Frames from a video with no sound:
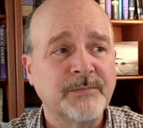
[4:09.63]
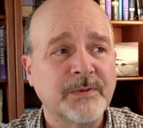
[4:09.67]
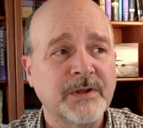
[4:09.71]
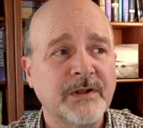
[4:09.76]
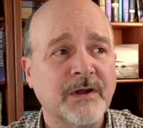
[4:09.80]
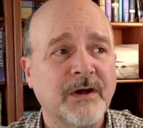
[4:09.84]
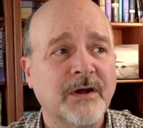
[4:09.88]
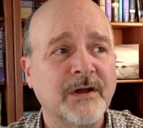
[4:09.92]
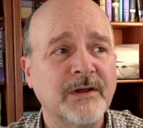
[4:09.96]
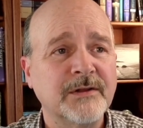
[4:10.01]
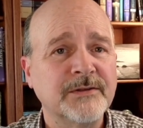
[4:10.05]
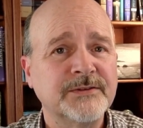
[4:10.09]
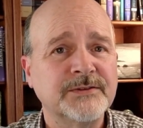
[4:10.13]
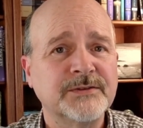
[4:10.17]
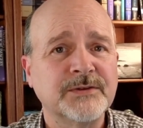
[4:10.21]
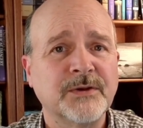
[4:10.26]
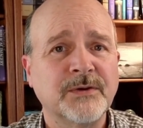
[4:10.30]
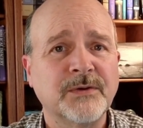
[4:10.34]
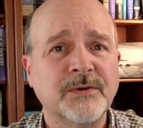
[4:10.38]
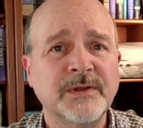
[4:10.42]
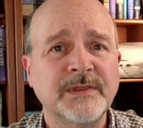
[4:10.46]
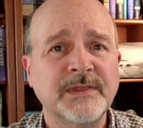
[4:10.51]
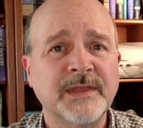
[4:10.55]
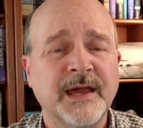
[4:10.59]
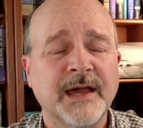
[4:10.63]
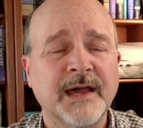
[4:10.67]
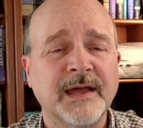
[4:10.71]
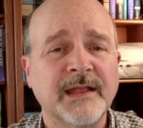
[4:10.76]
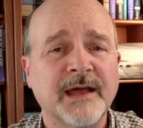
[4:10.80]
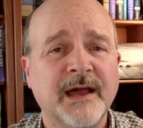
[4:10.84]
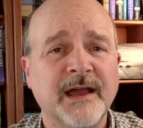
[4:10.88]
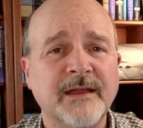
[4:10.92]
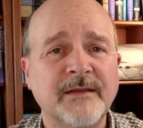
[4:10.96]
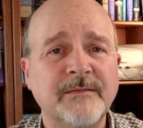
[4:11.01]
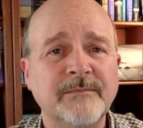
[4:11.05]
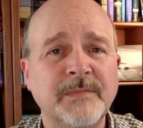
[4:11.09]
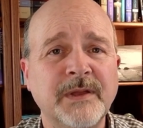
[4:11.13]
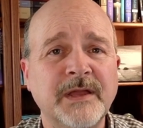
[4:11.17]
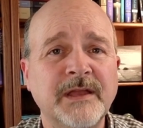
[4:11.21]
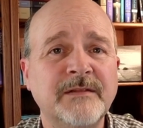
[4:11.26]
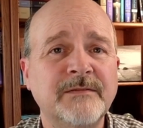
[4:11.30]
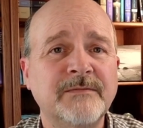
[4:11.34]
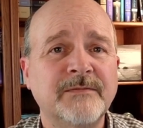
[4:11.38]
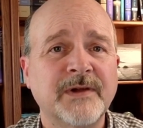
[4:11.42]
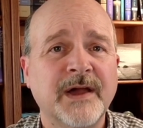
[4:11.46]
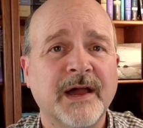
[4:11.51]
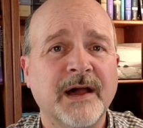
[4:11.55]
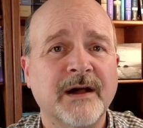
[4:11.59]
But also in that, I
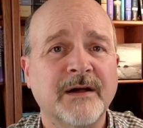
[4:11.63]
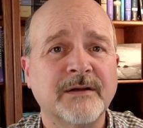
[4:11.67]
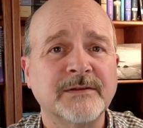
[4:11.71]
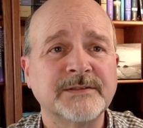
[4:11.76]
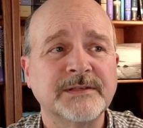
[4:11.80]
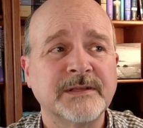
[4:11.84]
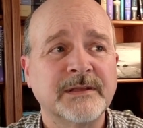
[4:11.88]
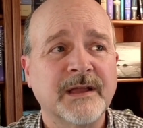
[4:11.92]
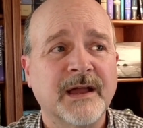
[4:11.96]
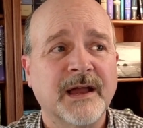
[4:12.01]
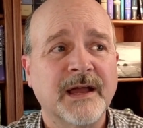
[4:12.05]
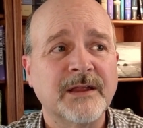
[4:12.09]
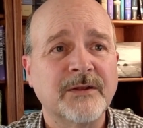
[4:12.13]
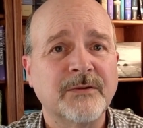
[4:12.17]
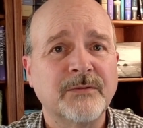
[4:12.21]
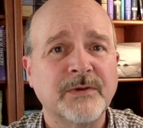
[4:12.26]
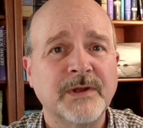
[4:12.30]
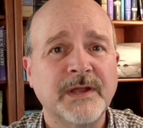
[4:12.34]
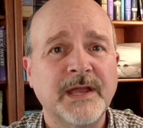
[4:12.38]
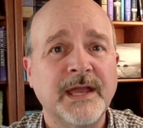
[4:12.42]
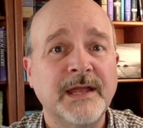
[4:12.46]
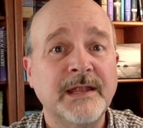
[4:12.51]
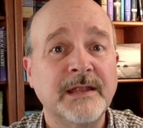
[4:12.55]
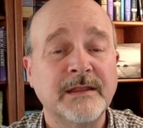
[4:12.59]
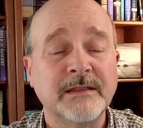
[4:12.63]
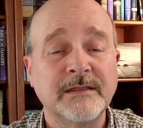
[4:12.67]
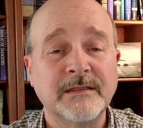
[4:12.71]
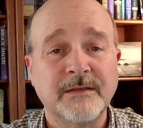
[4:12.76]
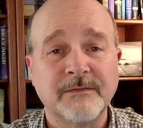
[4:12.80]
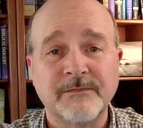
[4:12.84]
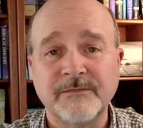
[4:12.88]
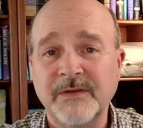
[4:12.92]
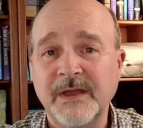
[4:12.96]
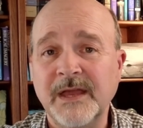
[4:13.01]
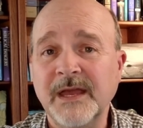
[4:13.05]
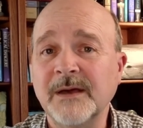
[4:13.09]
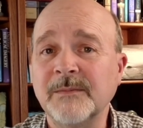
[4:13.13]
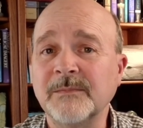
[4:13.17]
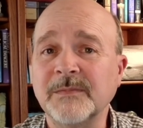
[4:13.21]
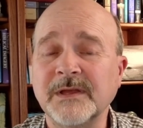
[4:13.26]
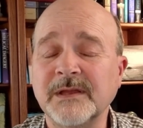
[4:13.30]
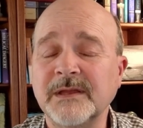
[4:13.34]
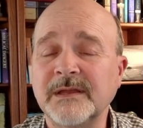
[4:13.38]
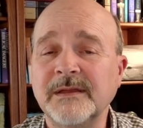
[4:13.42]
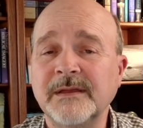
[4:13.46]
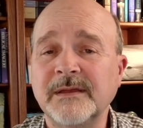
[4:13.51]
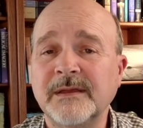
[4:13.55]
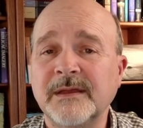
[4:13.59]
made vows, and God created the family,